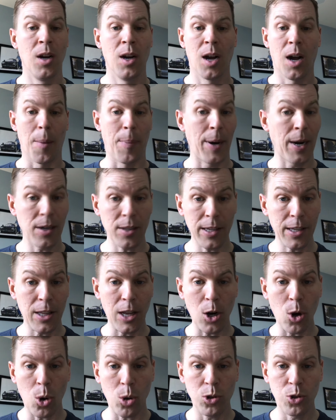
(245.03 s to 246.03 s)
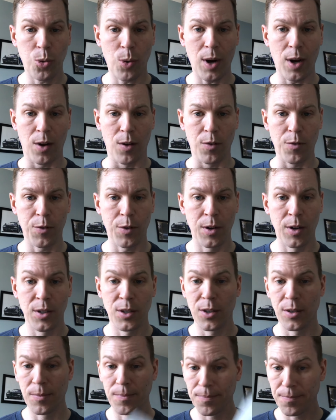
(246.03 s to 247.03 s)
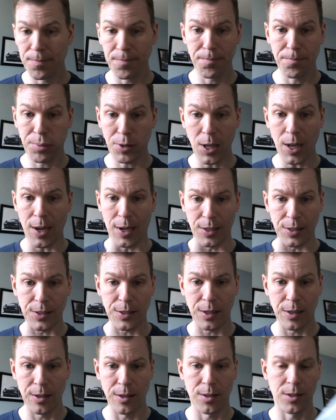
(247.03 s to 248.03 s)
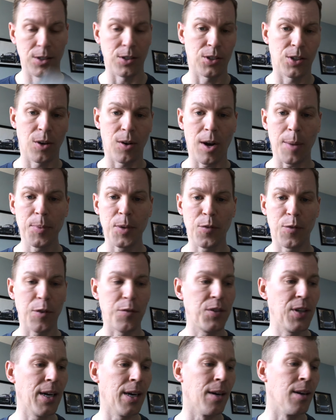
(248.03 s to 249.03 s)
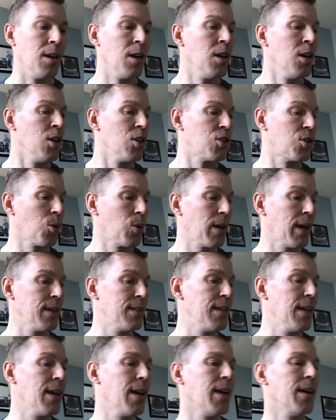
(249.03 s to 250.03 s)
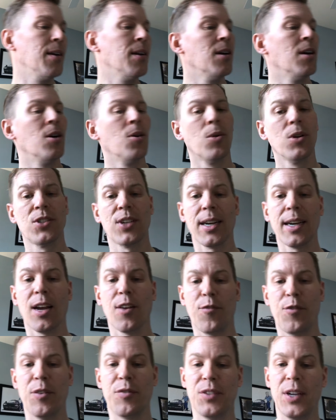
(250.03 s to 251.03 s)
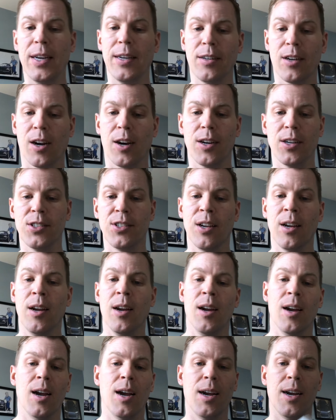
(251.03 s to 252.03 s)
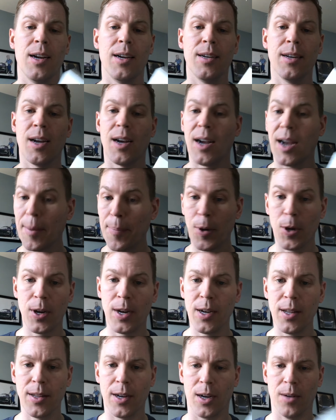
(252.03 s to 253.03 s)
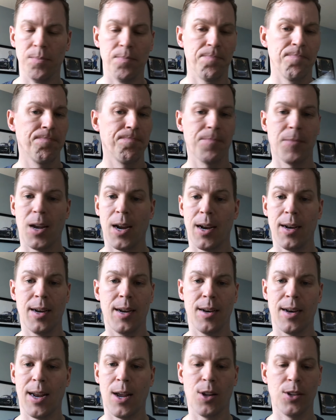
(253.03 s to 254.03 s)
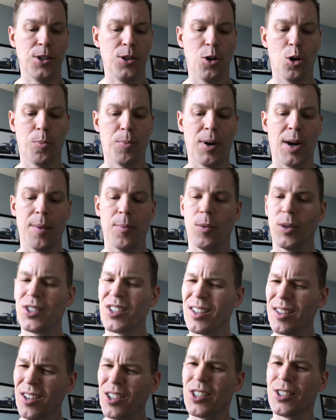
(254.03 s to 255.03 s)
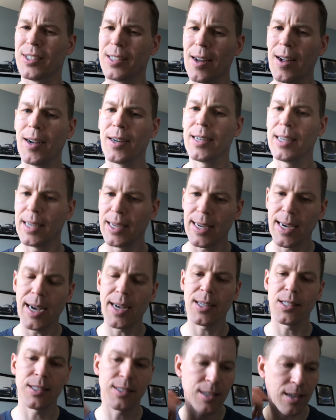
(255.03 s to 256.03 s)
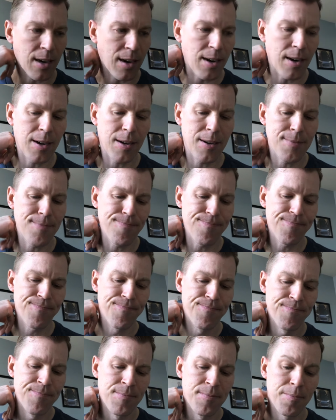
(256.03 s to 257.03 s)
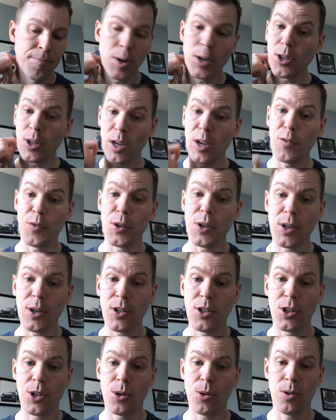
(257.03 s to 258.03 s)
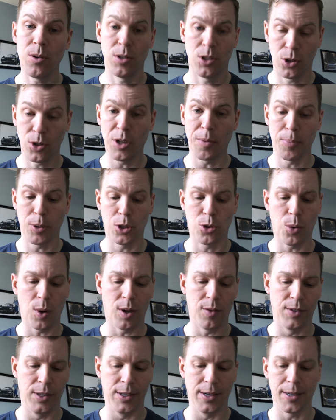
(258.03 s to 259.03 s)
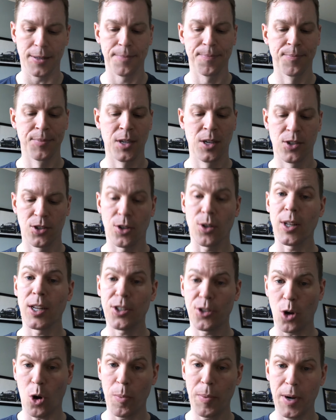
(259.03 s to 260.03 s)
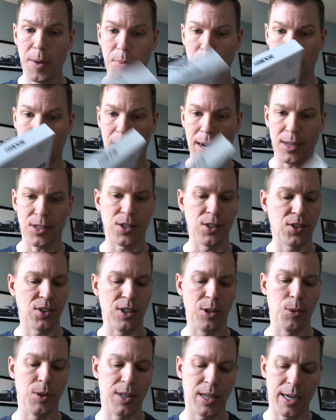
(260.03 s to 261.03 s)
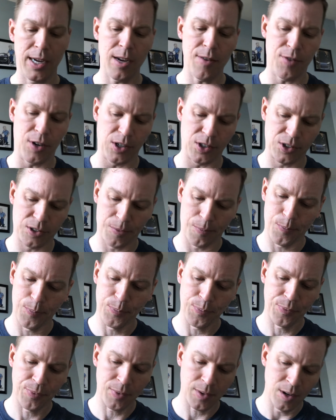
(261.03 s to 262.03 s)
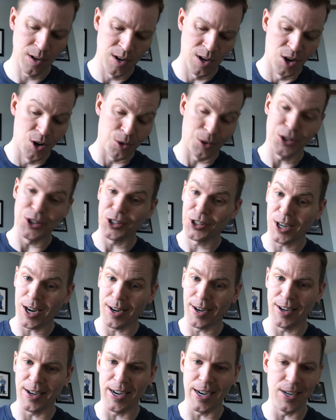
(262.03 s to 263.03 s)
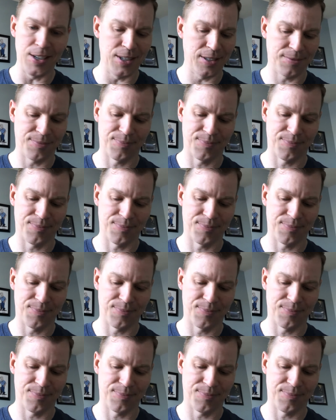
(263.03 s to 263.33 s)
Apparently they hold 12 plus, so up to 15. So what I did was I got 15 cards and I put it in there. And it held it no problem. Was it a little snug? Yes. But if you need to, you can put 12 in there. So let's open up the box and see what they give us, which is kind of neat.